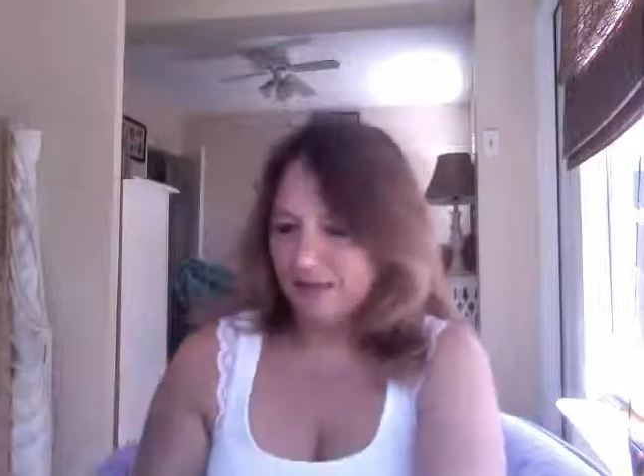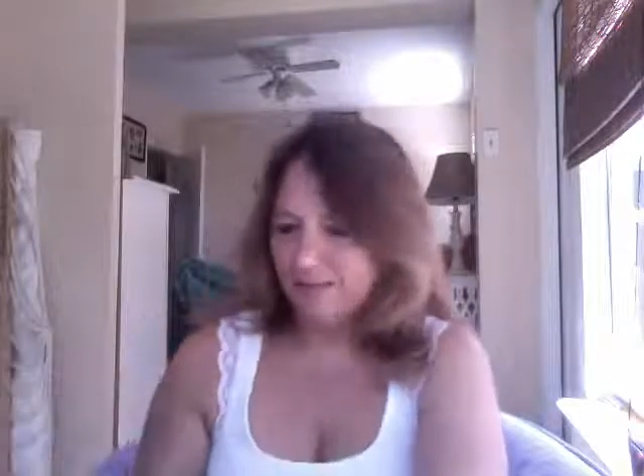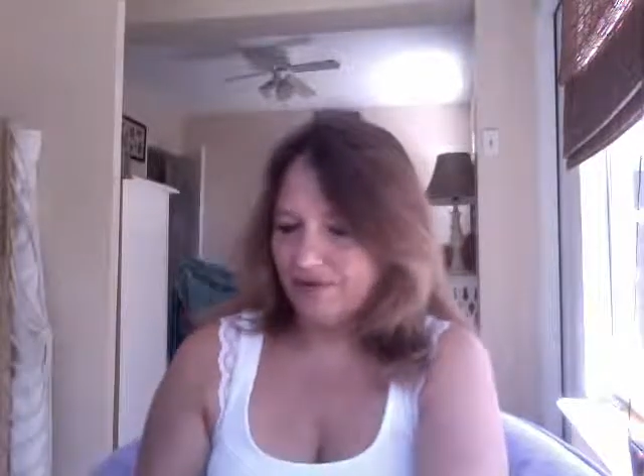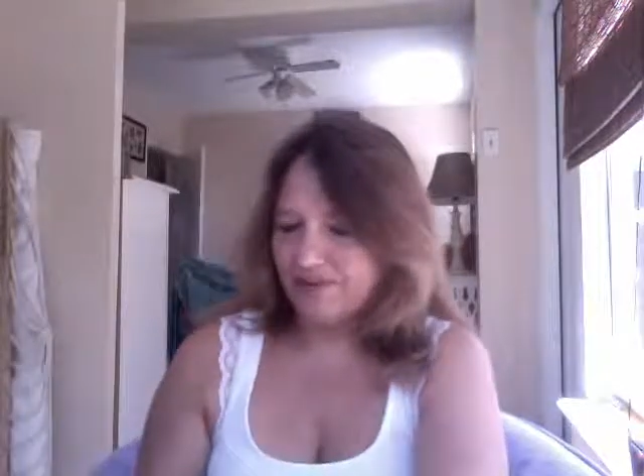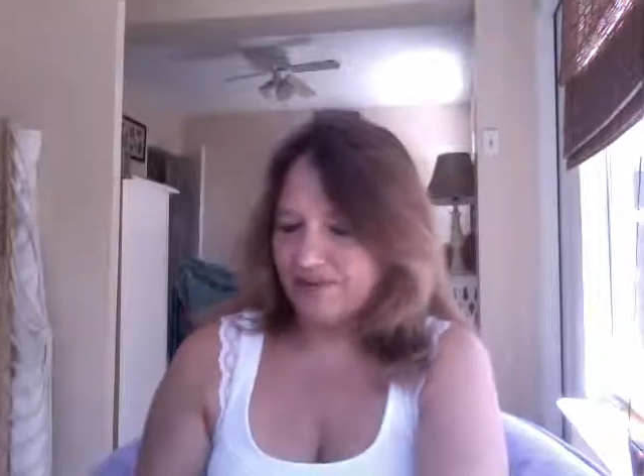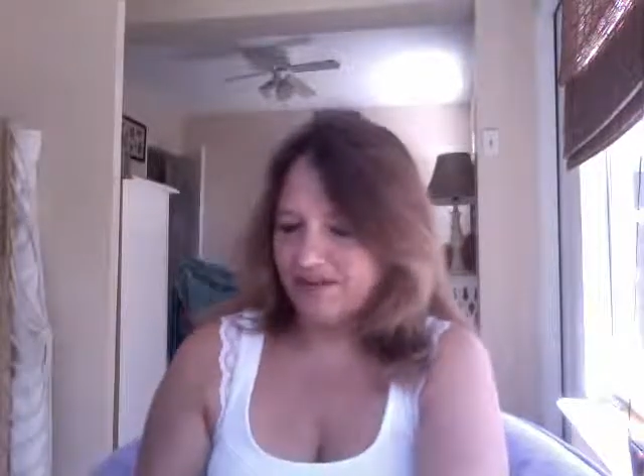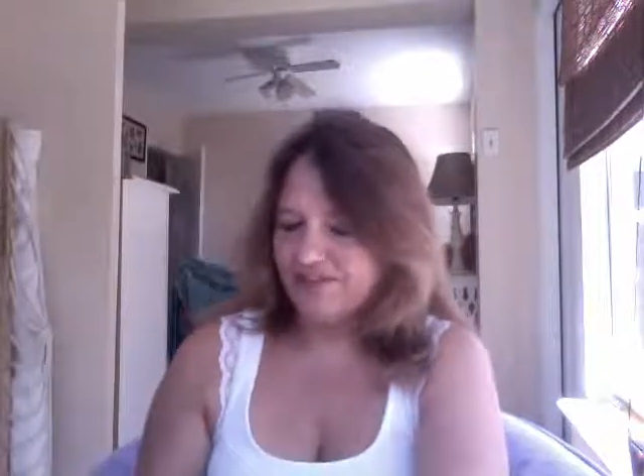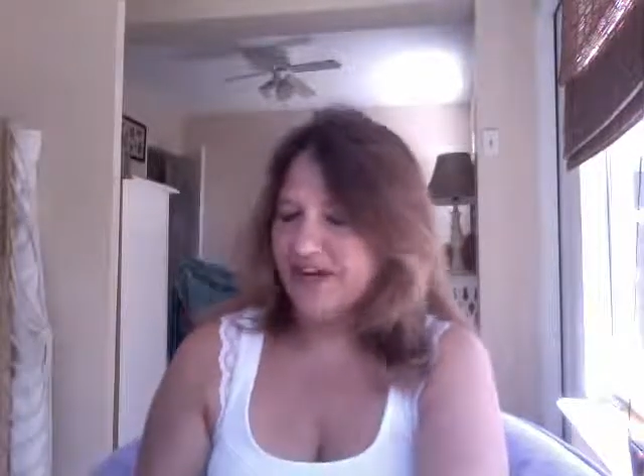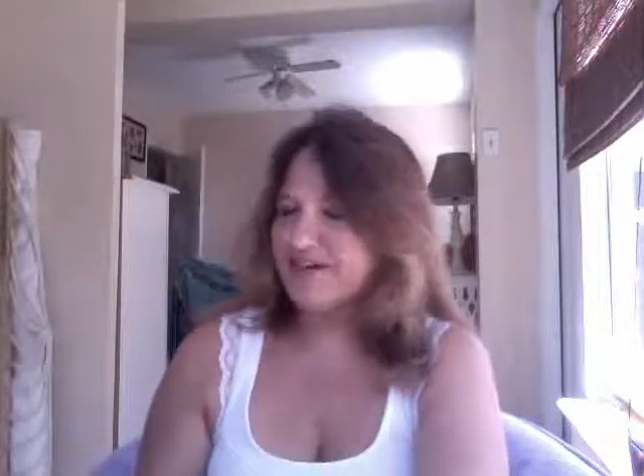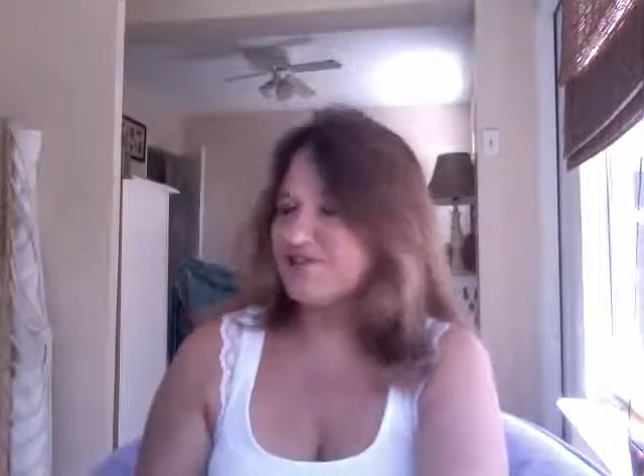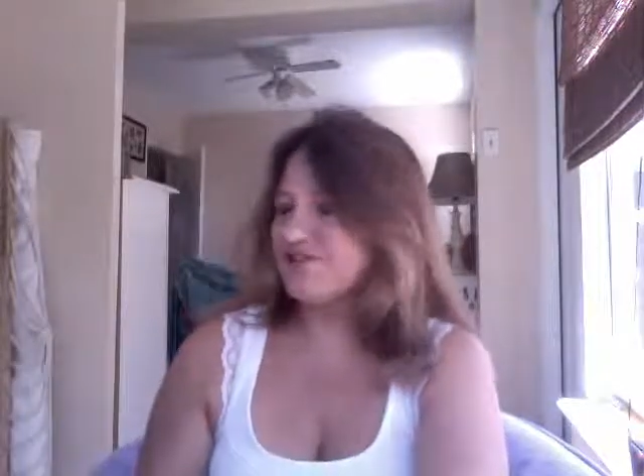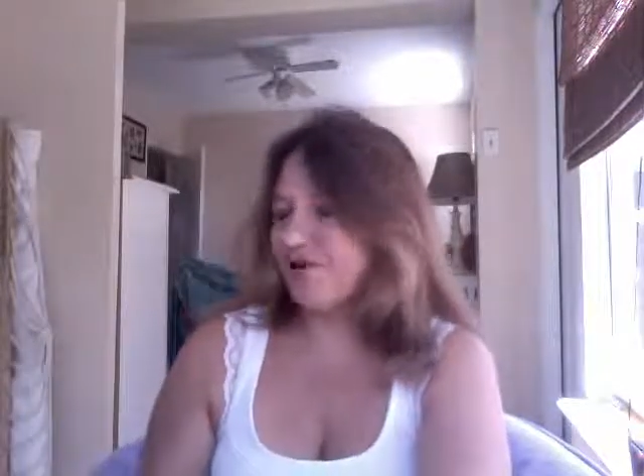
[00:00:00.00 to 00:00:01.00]
But
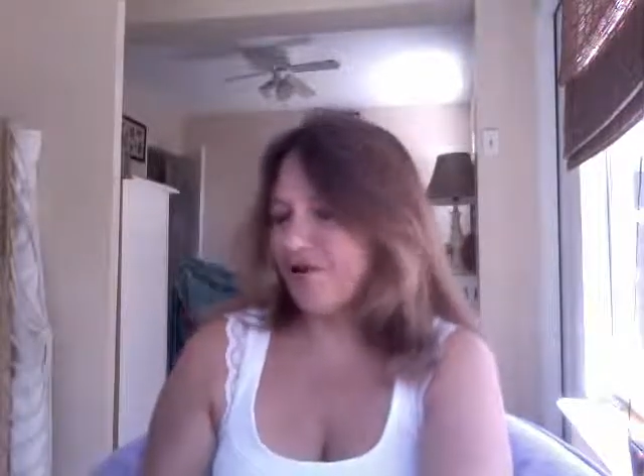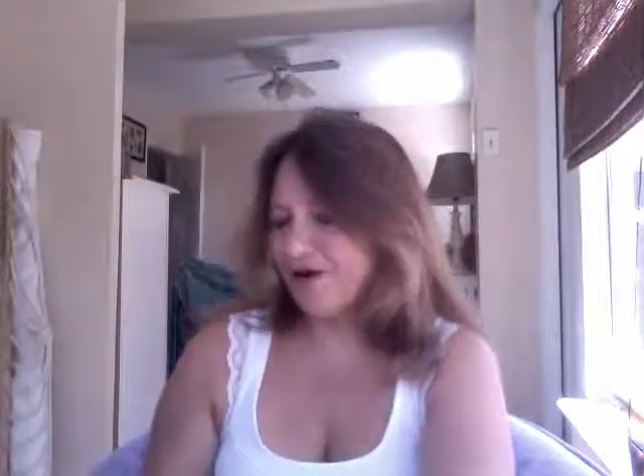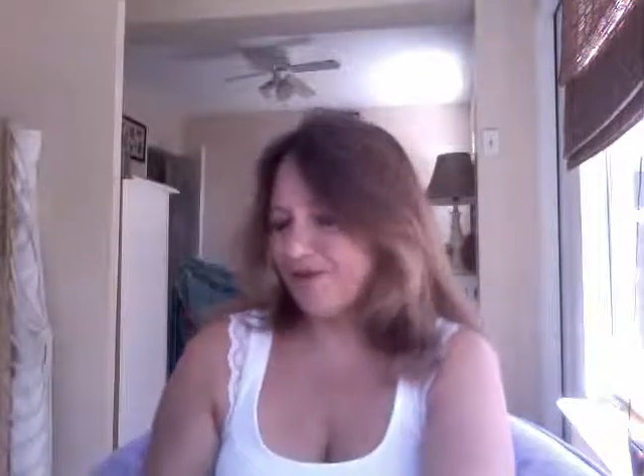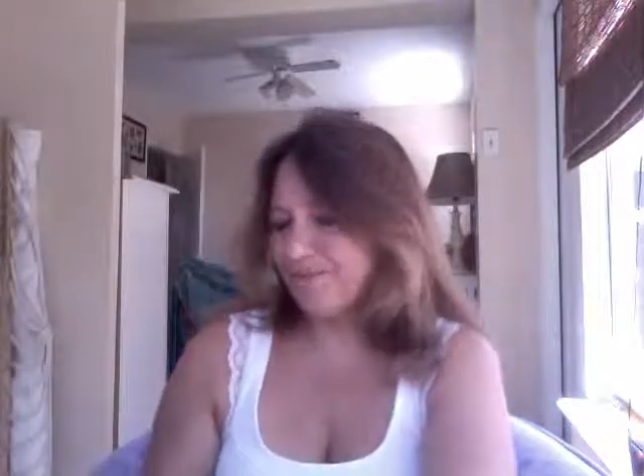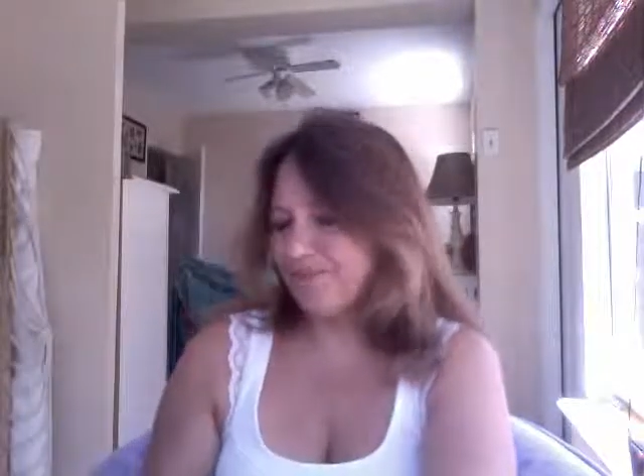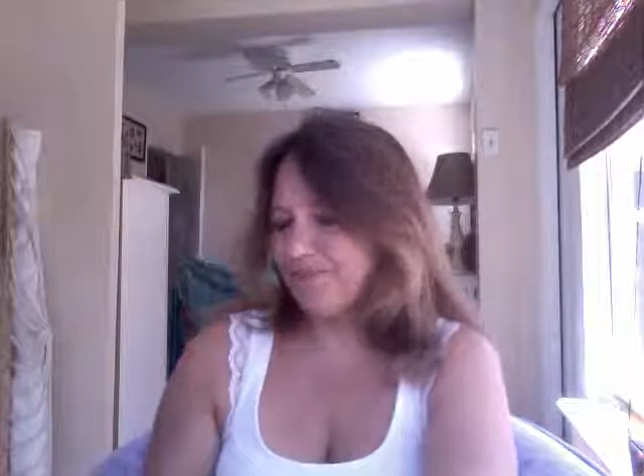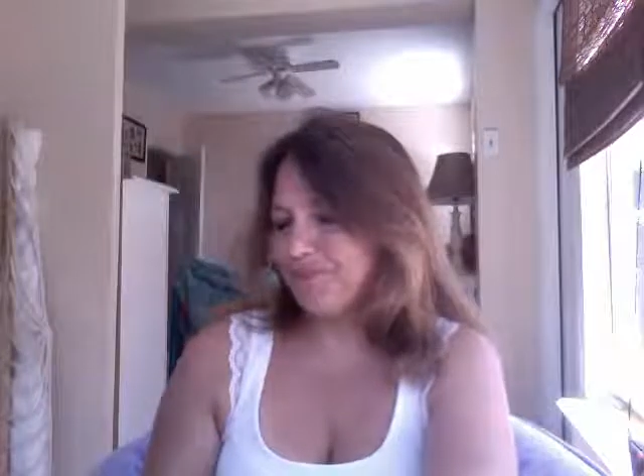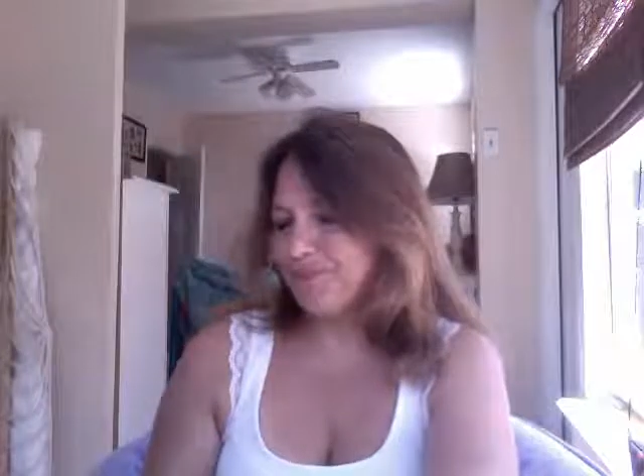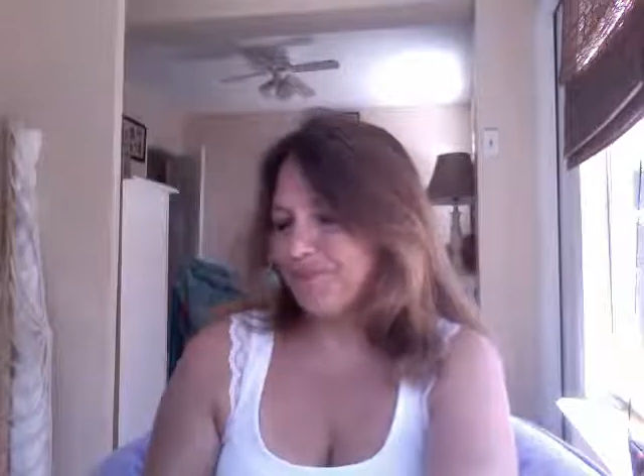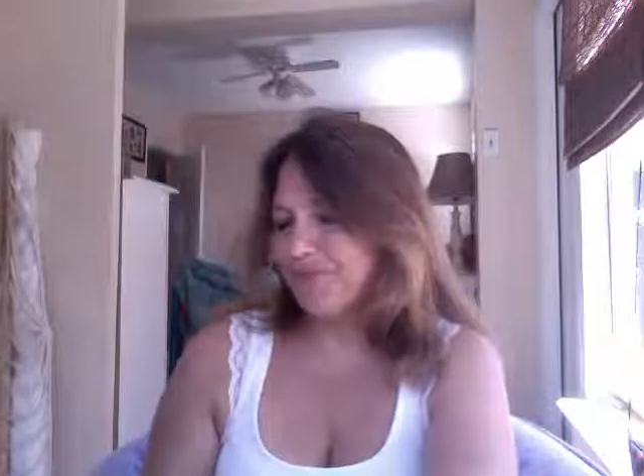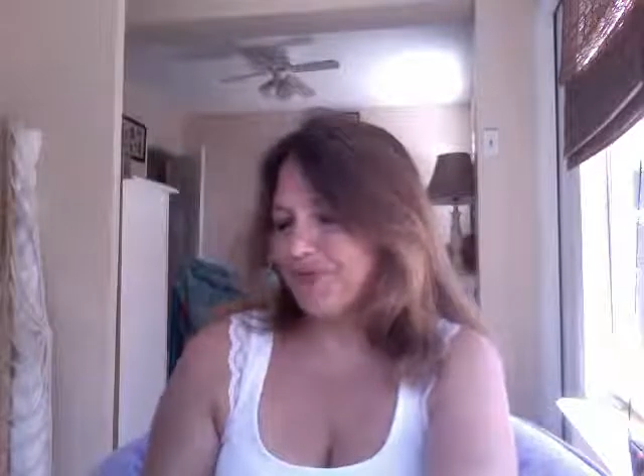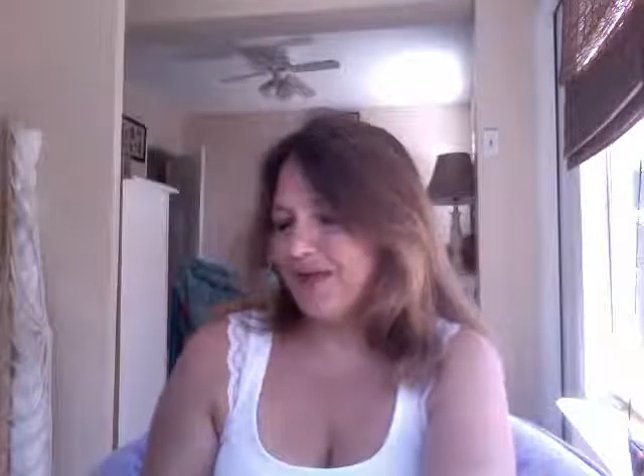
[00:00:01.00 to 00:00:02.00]
next song
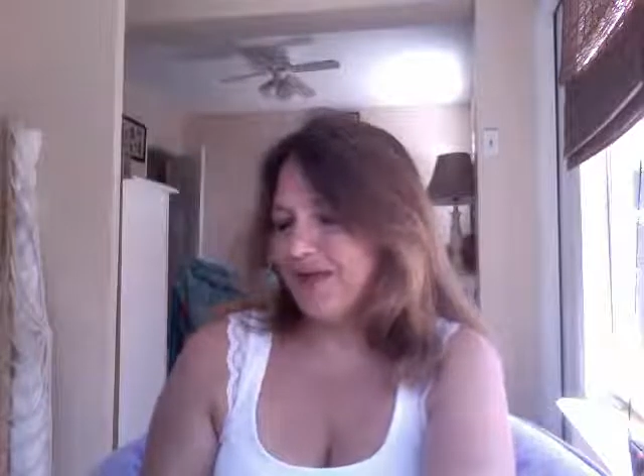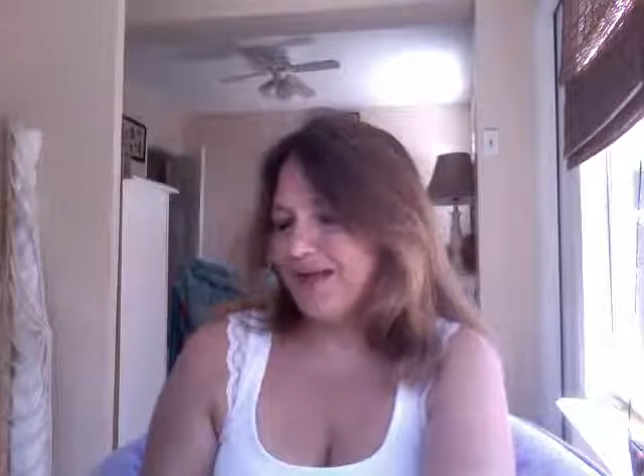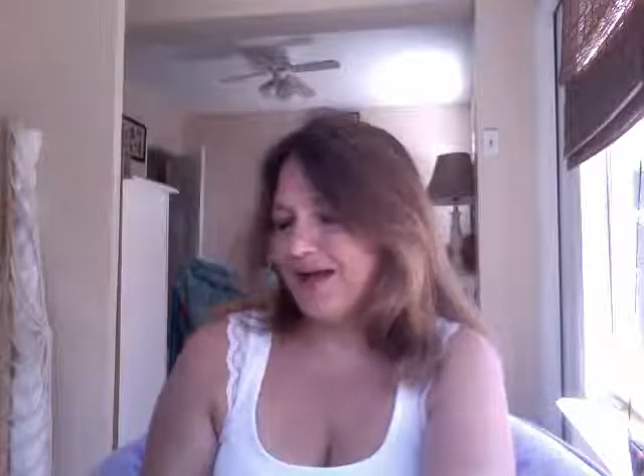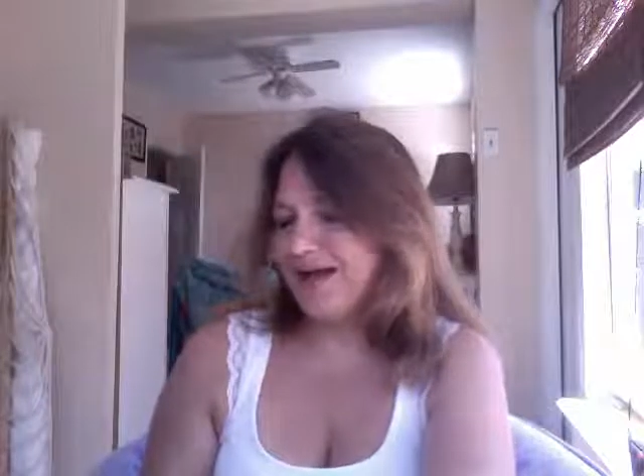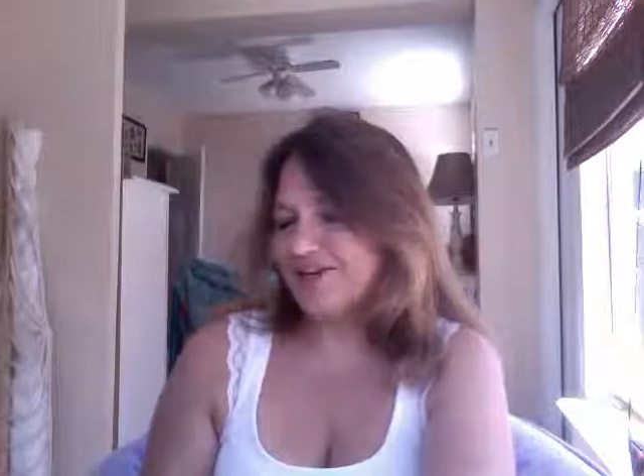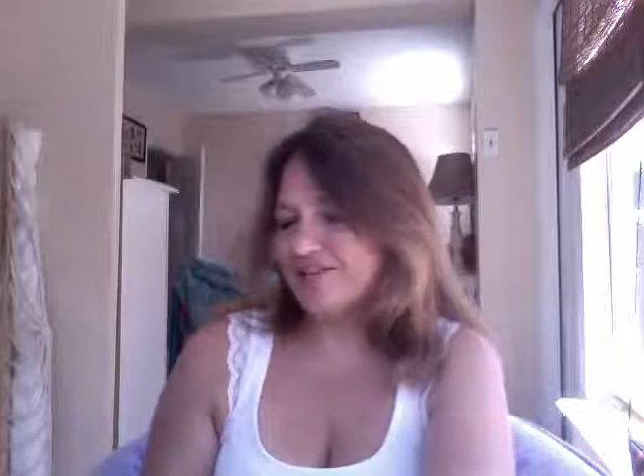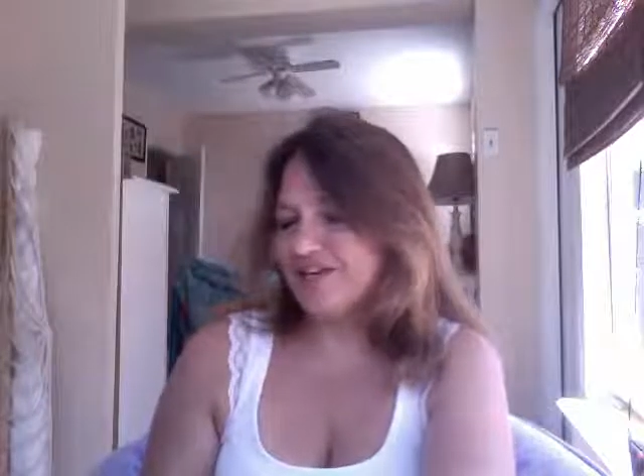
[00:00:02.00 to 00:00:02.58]
has